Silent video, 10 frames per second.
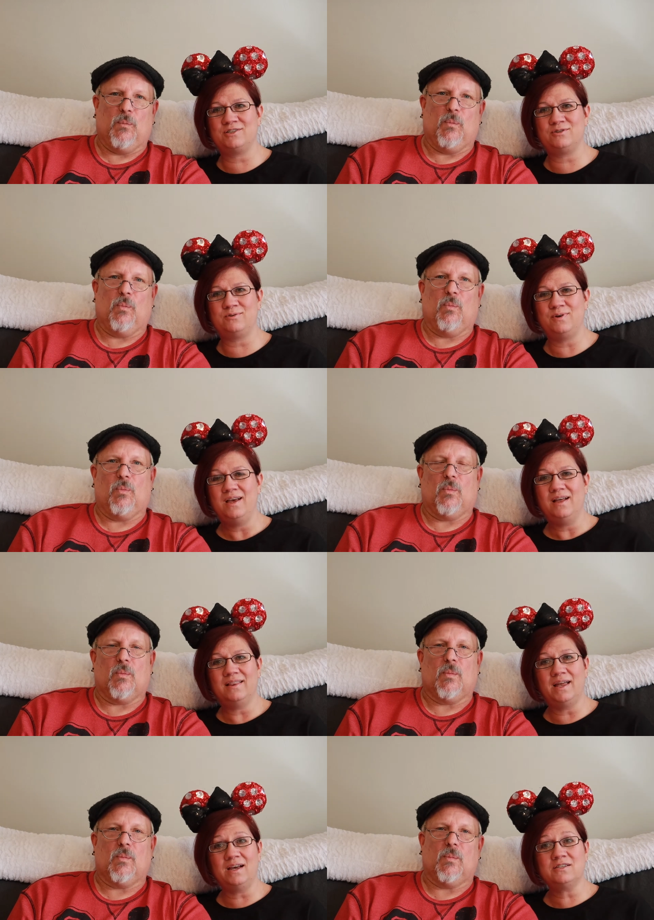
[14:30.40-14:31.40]
Speaker 1: to
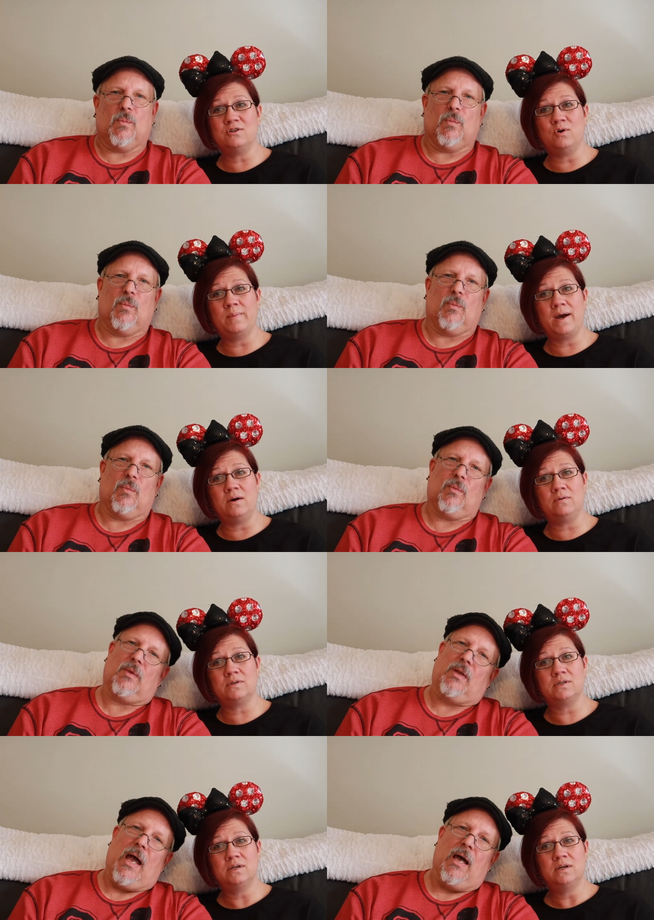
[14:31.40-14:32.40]
let us know
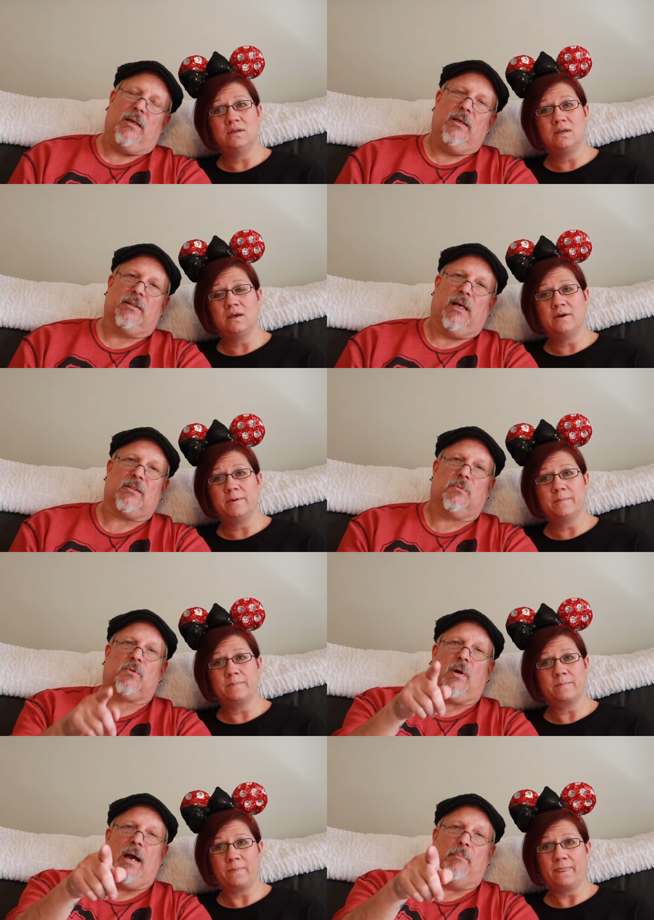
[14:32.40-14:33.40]
about.
Speaker 2: Yeah, hit that
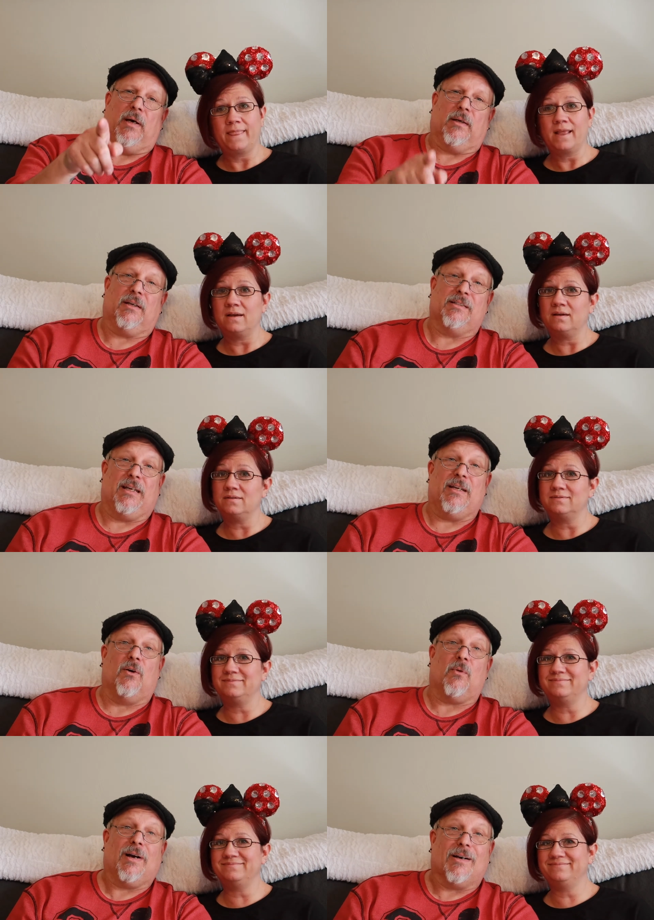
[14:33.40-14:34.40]
subscribe button because it
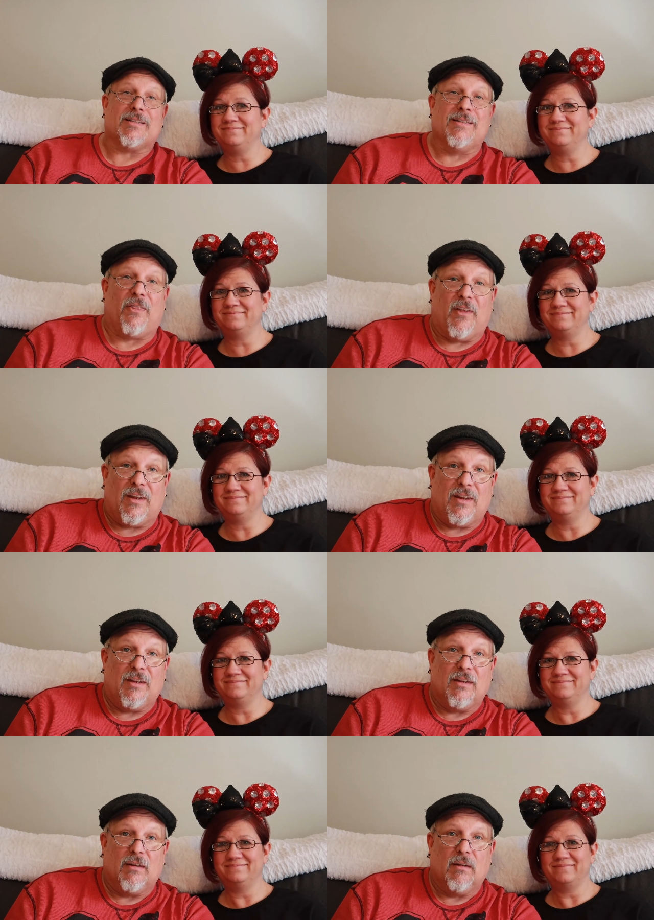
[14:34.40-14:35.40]
don't cost nothing.
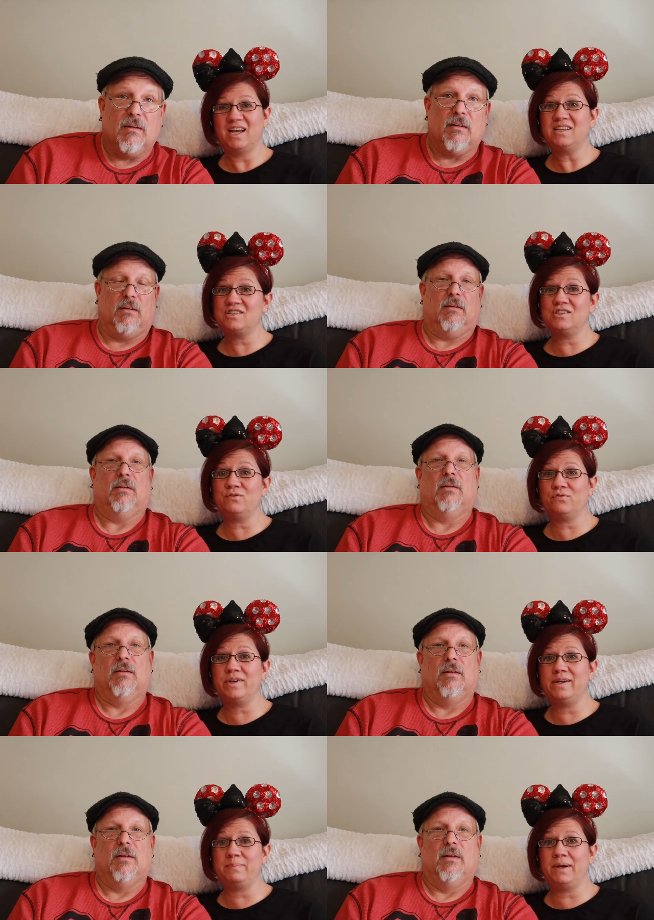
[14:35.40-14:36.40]
Speaker 1: It's still
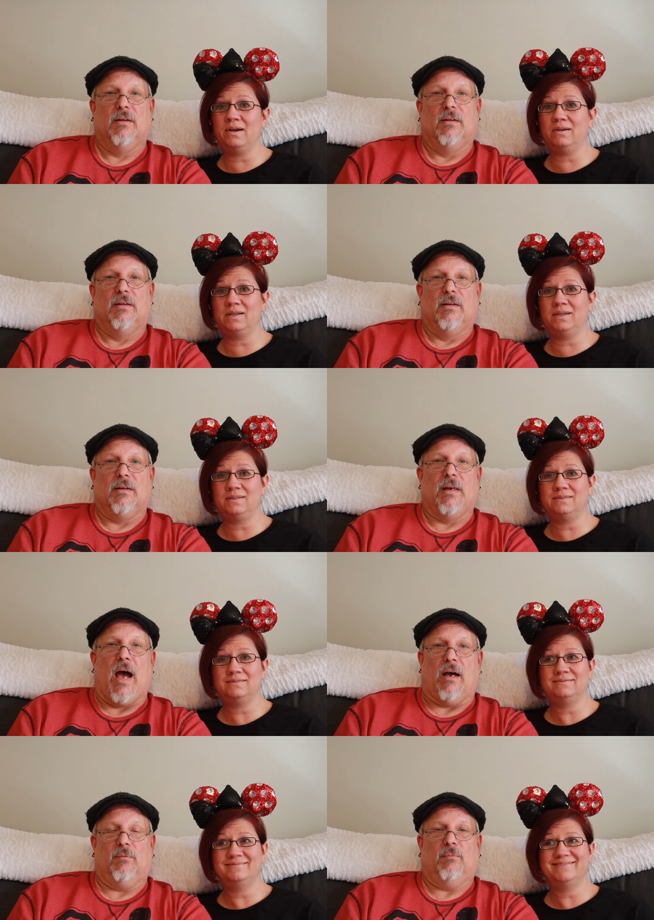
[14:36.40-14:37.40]
free apparently.
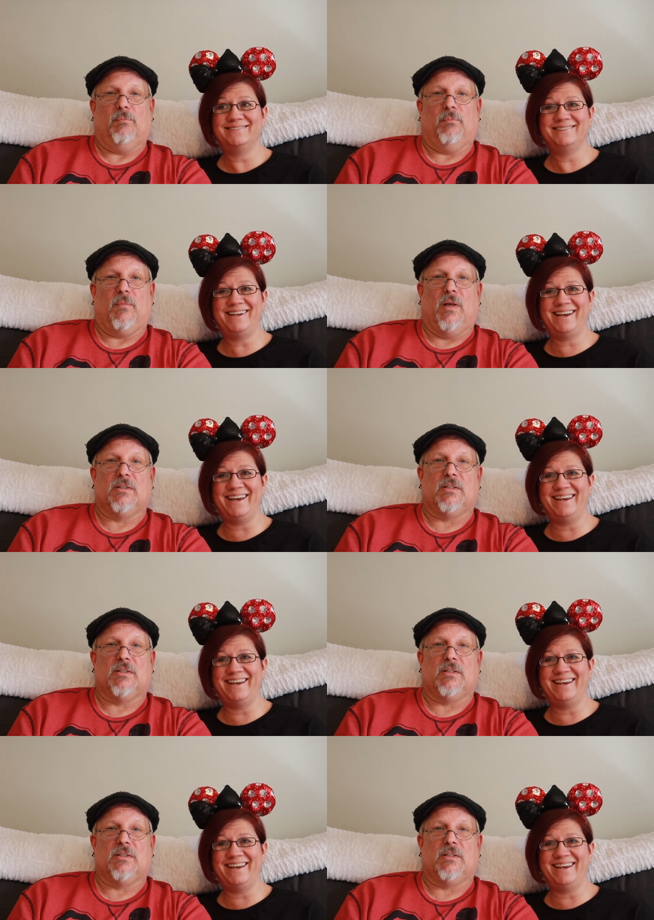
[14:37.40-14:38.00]
Speaker 2: Yeah, okay. it's